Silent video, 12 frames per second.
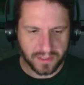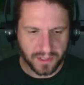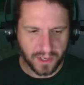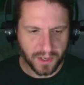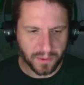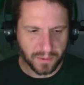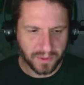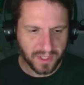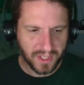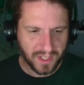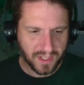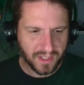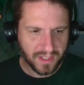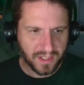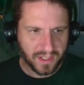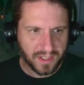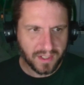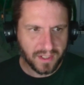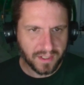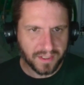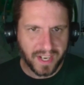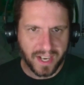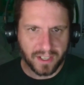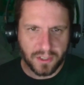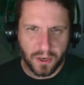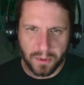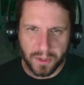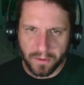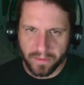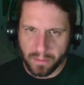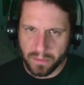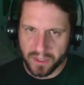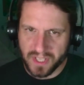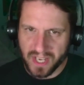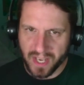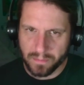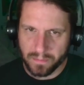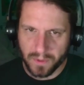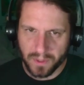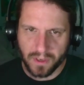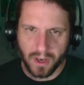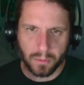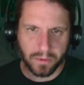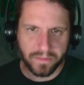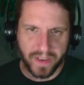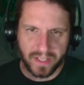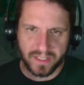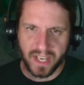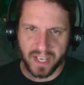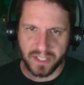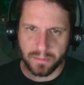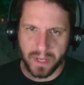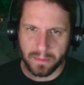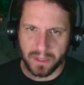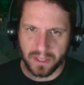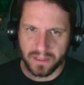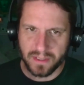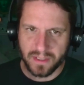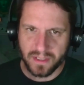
So the October, November time, y'all were Valentine's babies.